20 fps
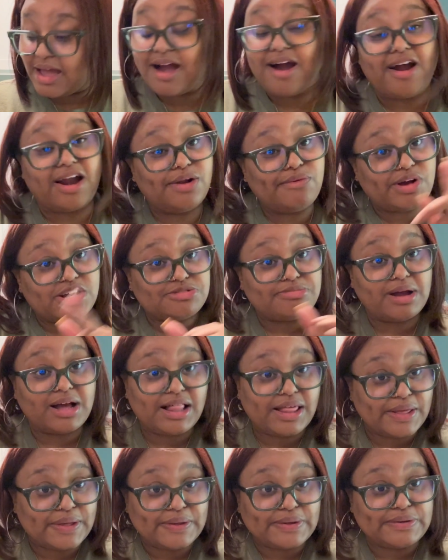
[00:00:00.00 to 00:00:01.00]
I already washed my
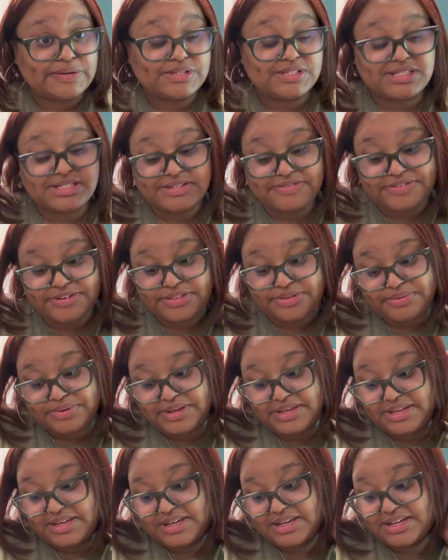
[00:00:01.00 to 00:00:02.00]
clothes for the
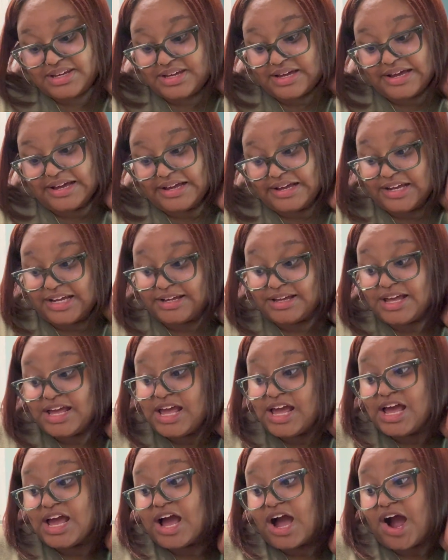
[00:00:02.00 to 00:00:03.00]
week. I
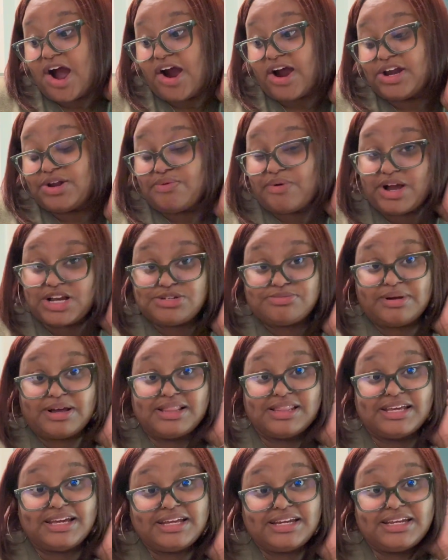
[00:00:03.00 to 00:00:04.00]
already washed my
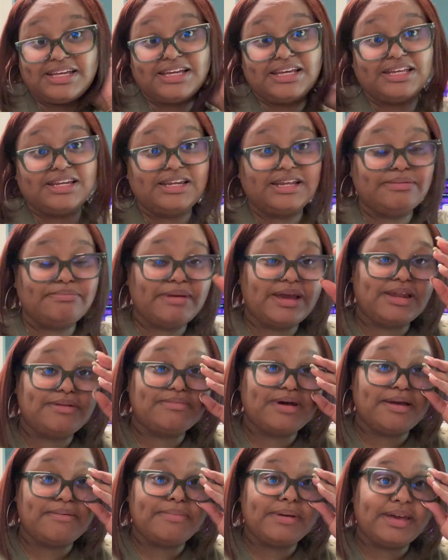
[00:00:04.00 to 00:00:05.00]
linen, made
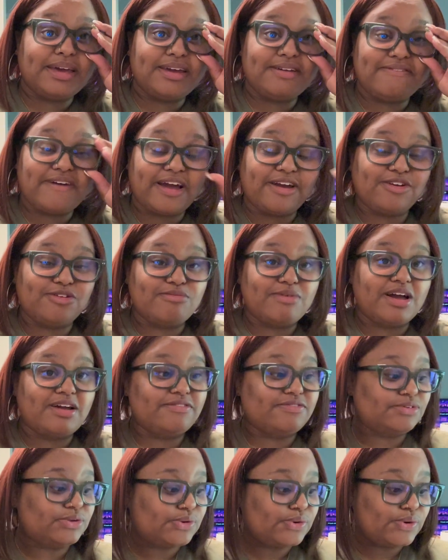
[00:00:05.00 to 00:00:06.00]
my bed, vacuumed my
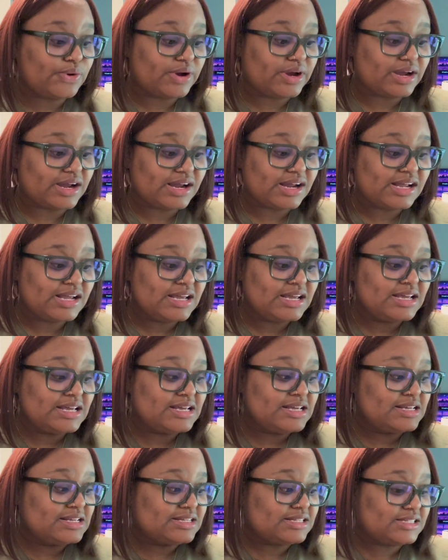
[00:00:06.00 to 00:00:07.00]
floor.
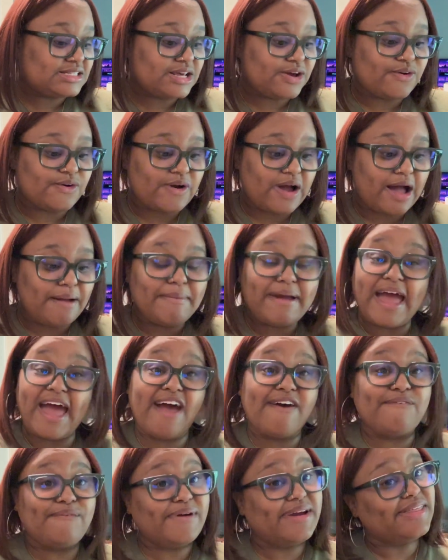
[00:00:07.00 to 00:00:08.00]
So I'm
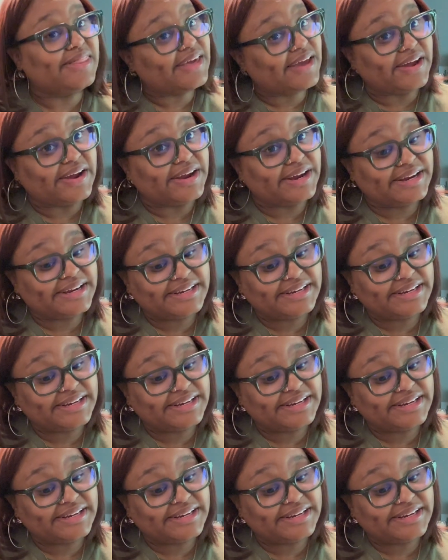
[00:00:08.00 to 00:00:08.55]
halfway there.